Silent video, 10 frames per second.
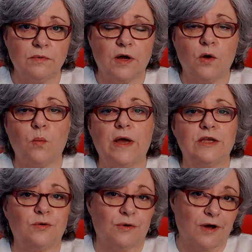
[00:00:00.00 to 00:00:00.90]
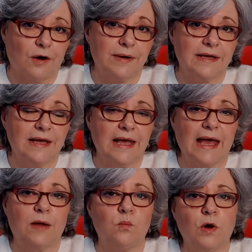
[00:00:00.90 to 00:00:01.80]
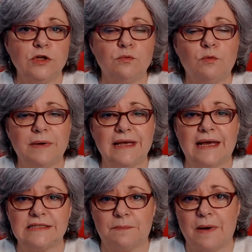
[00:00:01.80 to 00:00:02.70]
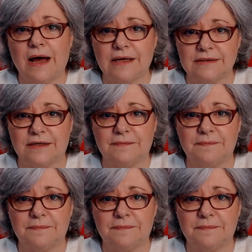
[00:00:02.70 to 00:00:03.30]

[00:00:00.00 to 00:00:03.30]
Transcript: where you're going, and what you will be as a partner.